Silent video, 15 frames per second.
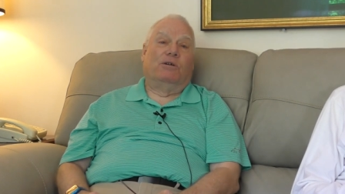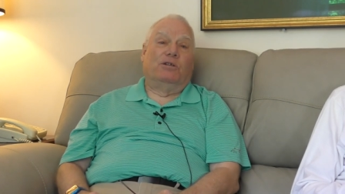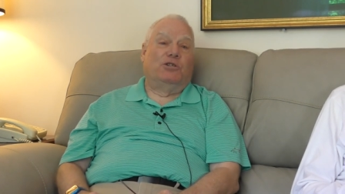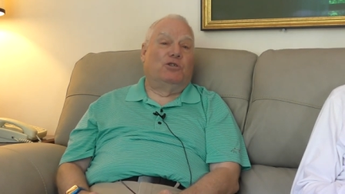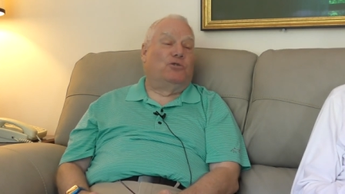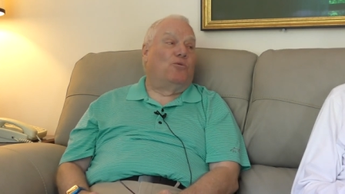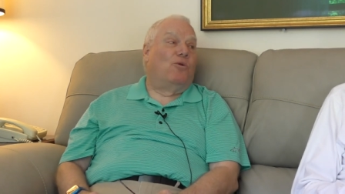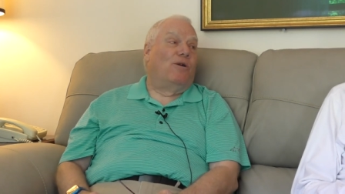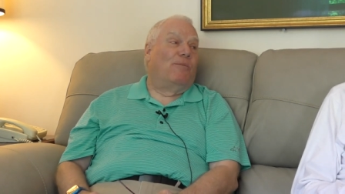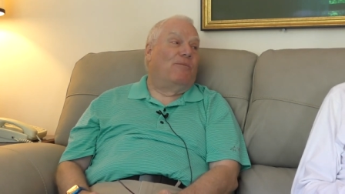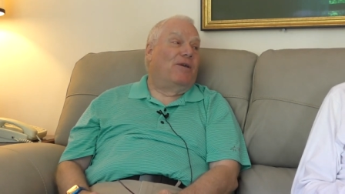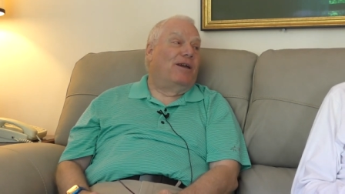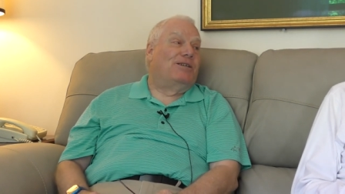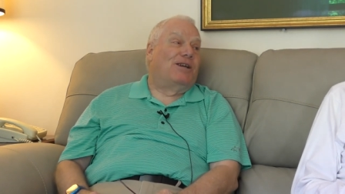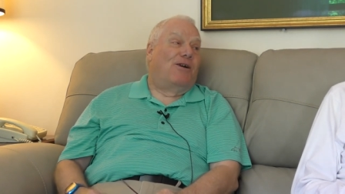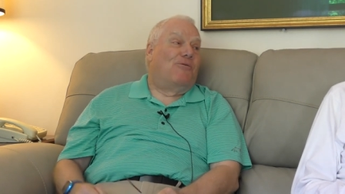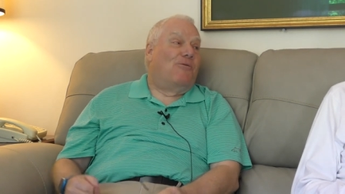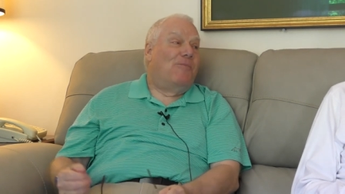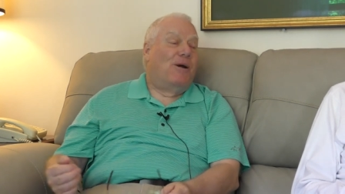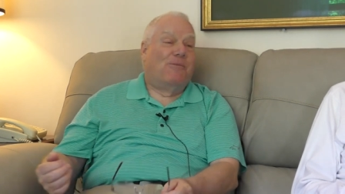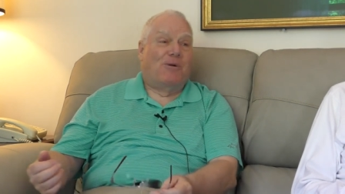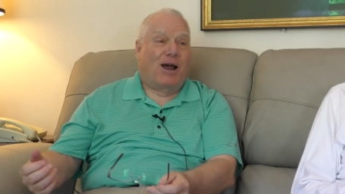It's just one of the things I
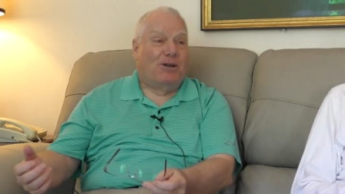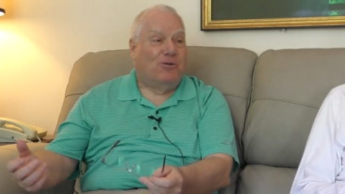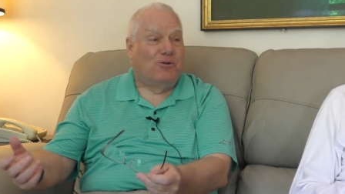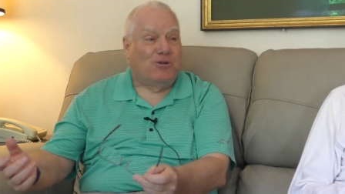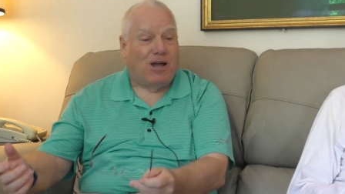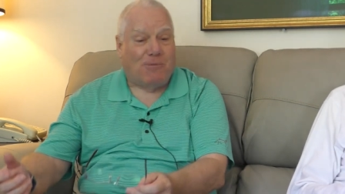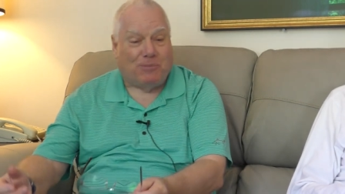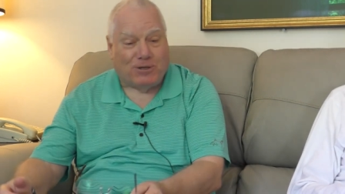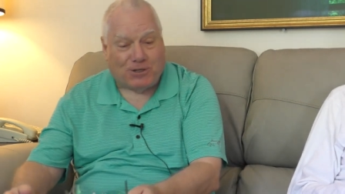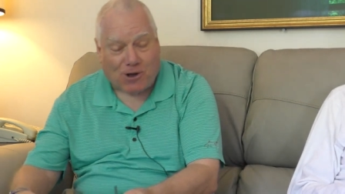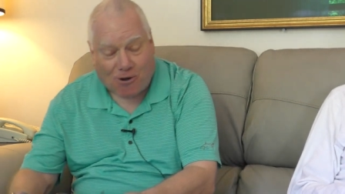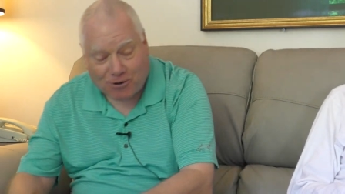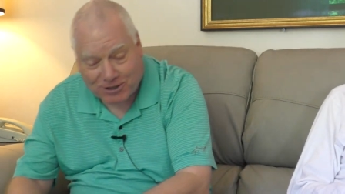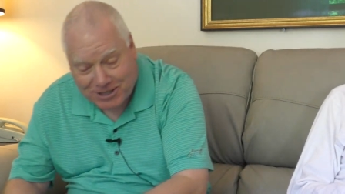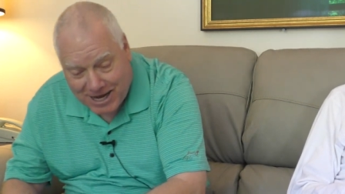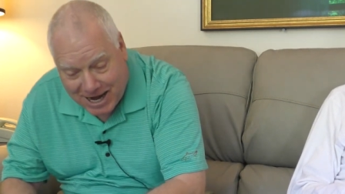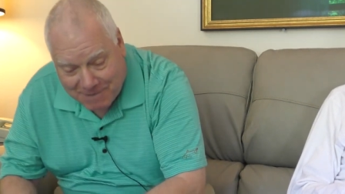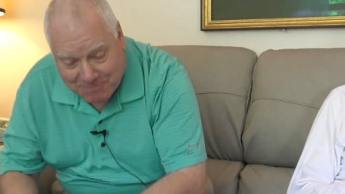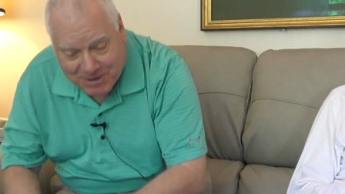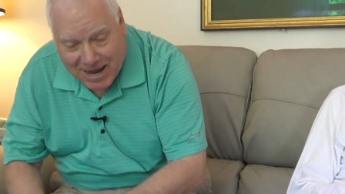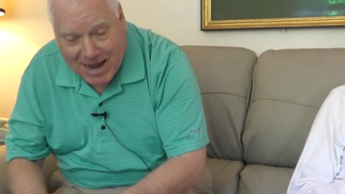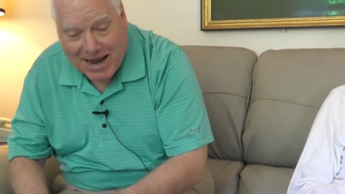remember. I looked up and saw his name
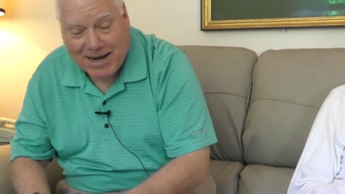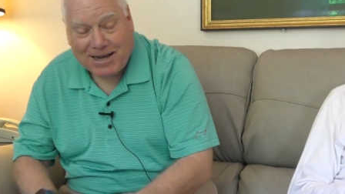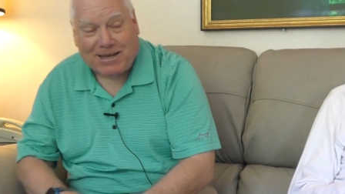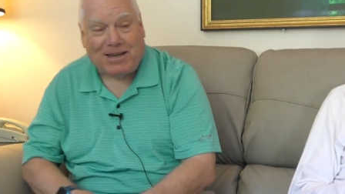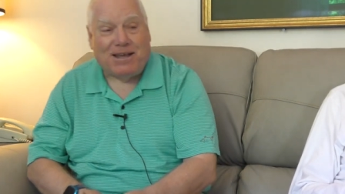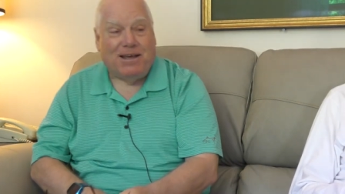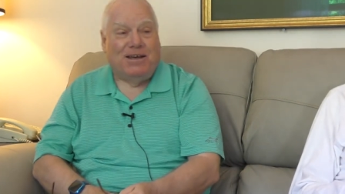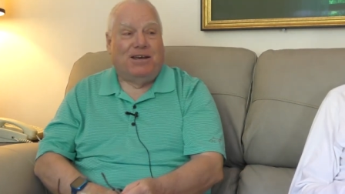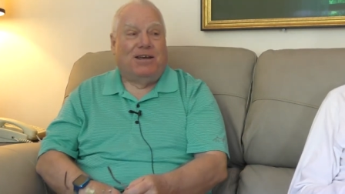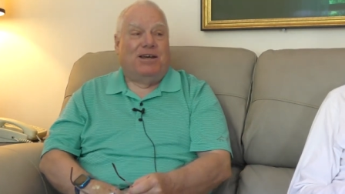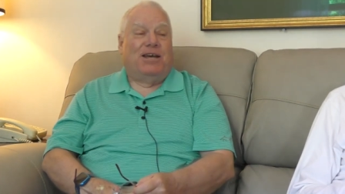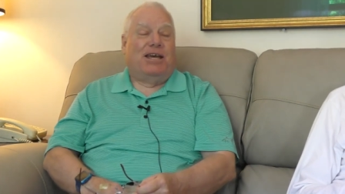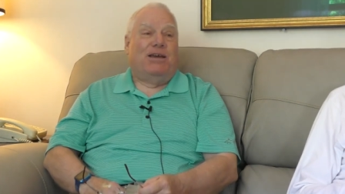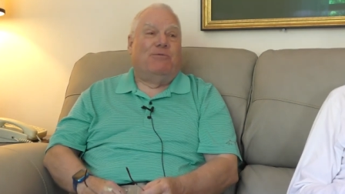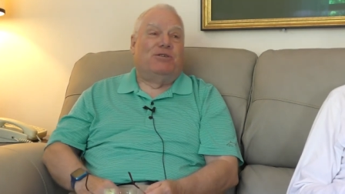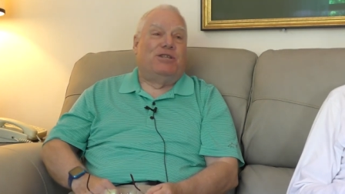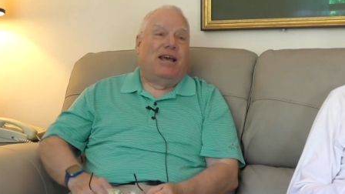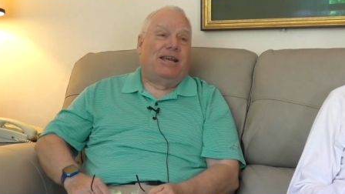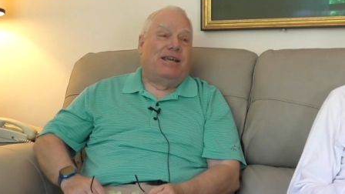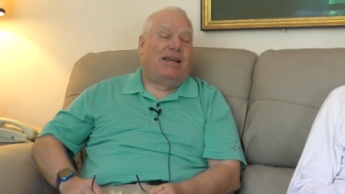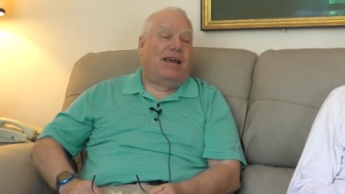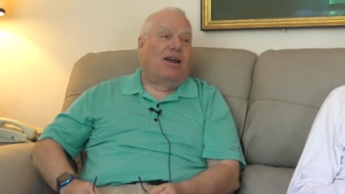tag and he was
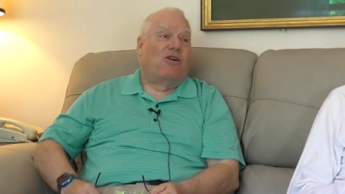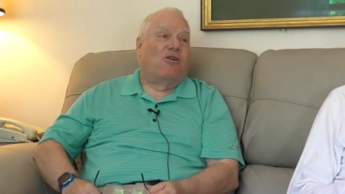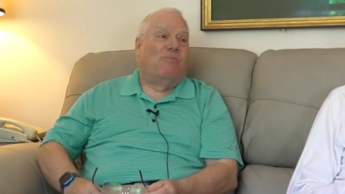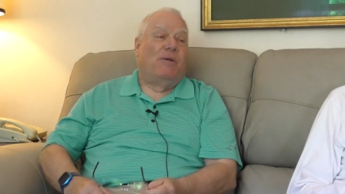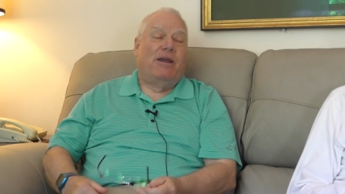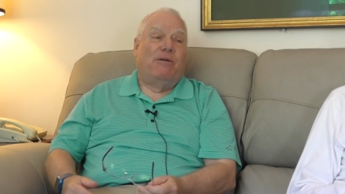taking care of me.